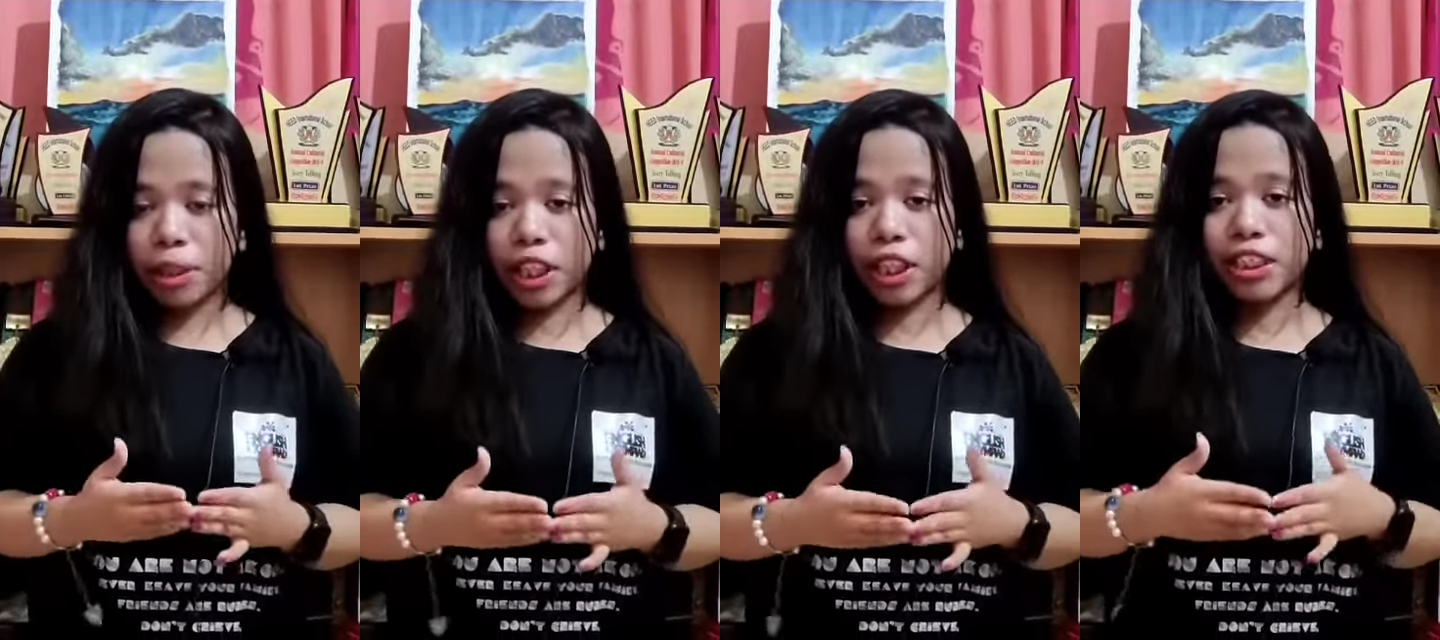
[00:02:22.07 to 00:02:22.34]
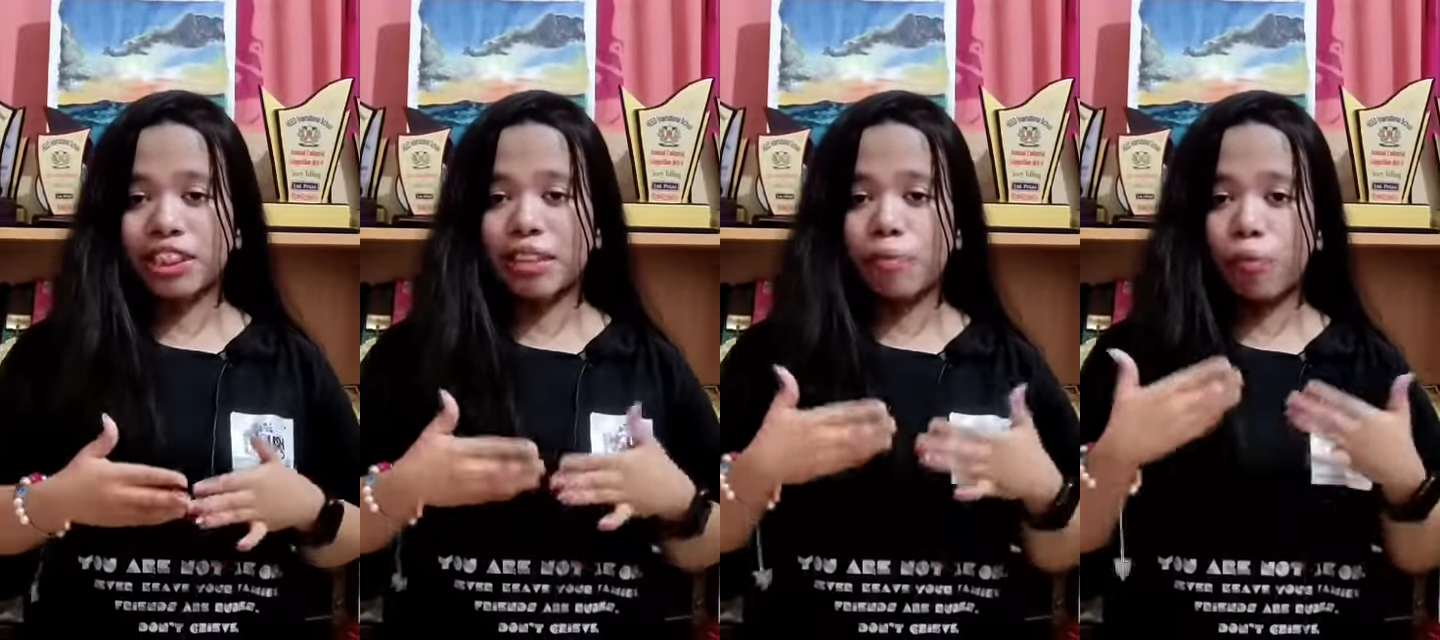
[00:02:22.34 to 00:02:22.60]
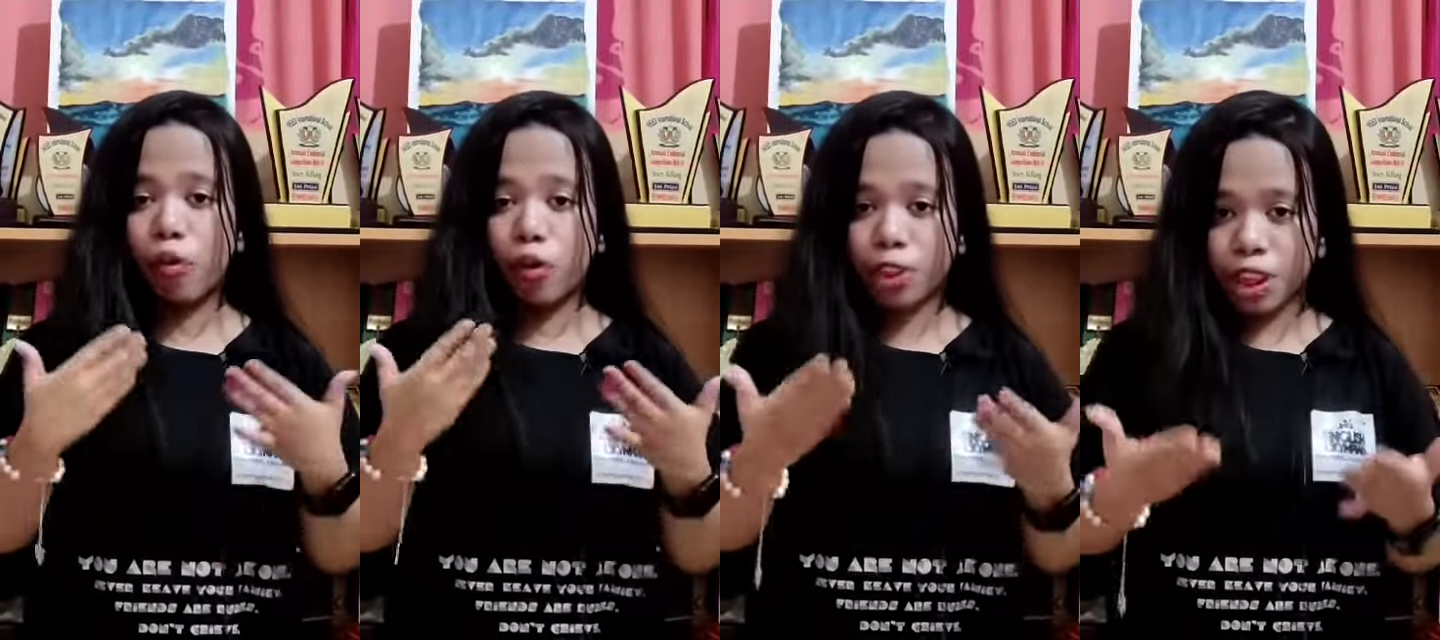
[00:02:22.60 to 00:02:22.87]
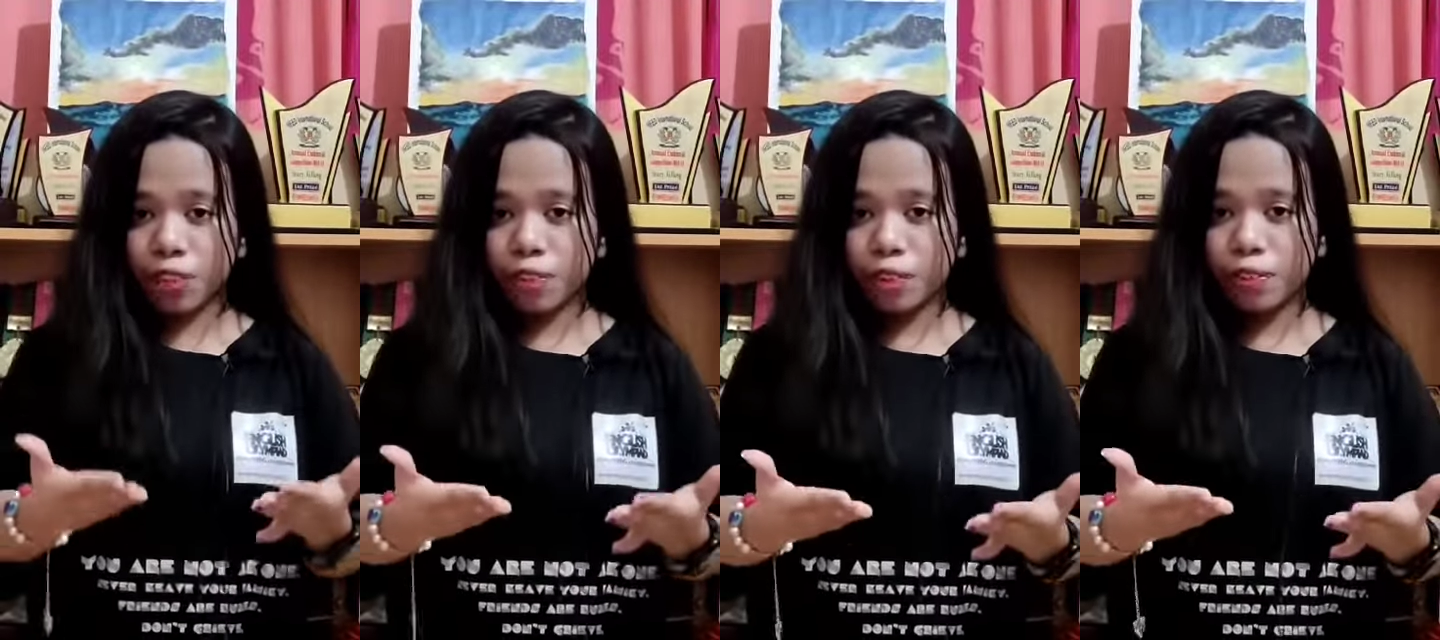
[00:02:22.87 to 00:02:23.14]
because the
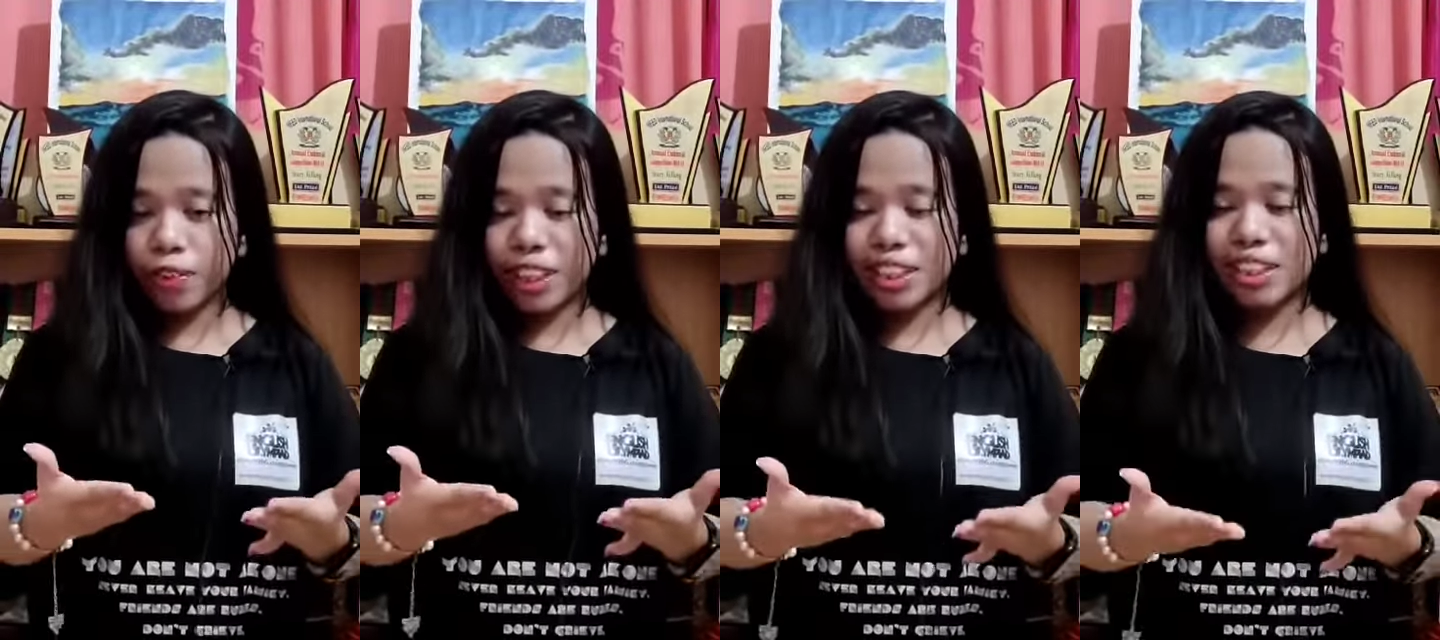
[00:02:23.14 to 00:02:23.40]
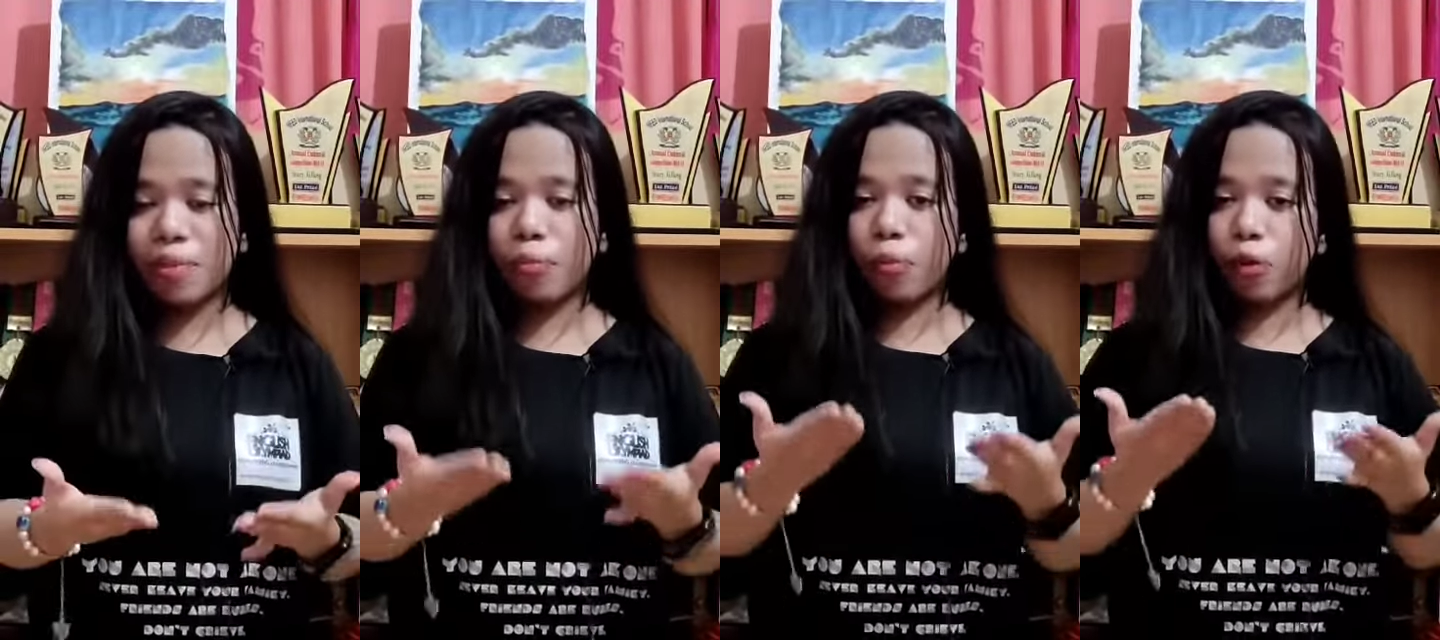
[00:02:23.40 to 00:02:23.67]
more you will read,